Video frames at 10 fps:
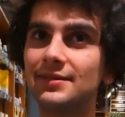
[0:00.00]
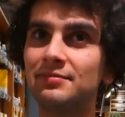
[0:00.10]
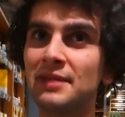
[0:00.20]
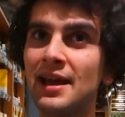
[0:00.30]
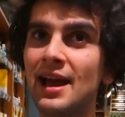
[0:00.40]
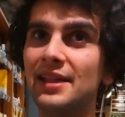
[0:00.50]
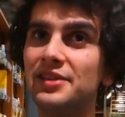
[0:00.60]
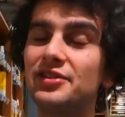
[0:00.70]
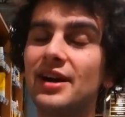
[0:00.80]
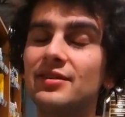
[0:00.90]
And
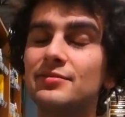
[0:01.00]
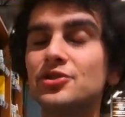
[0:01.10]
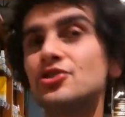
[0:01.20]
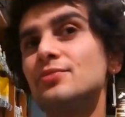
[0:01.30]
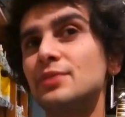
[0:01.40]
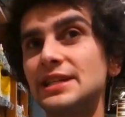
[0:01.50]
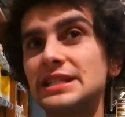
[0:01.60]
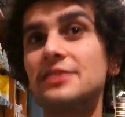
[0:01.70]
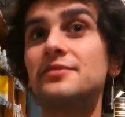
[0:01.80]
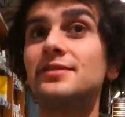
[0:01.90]
then you have an emotional
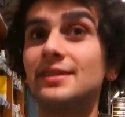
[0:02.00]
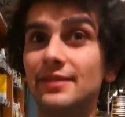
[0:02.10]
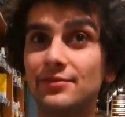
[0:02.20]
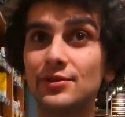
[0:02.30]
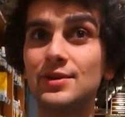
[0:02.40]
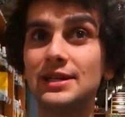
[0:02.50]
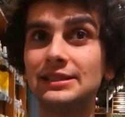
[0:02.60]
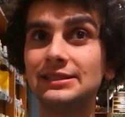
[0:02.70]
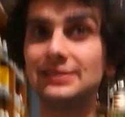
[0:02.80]
breakdown in front of everyone